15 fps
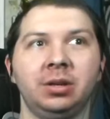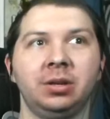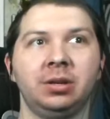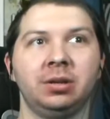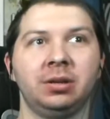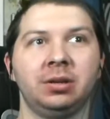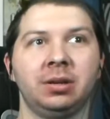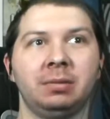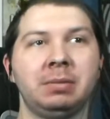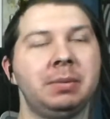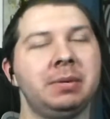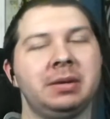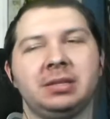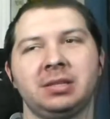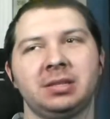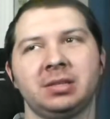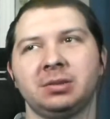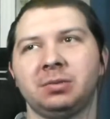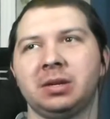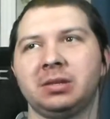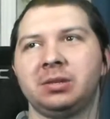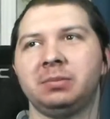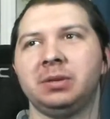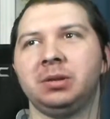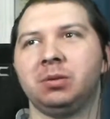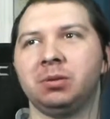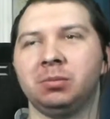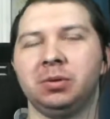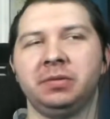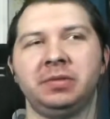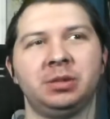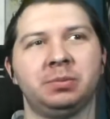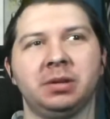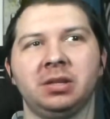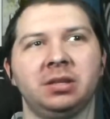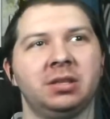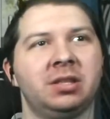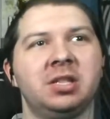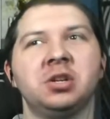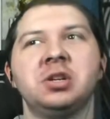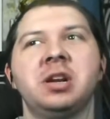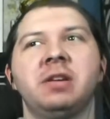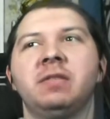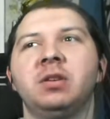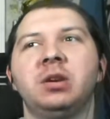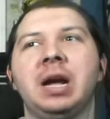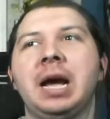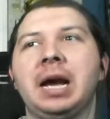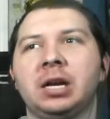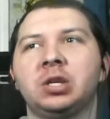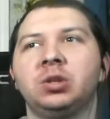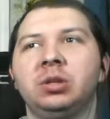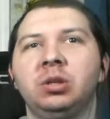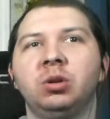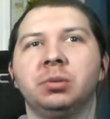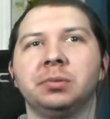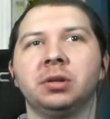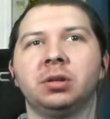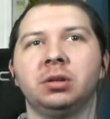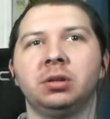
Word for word: me. Maybe I just watched too many horror movies, but they're never UAP. actually normal.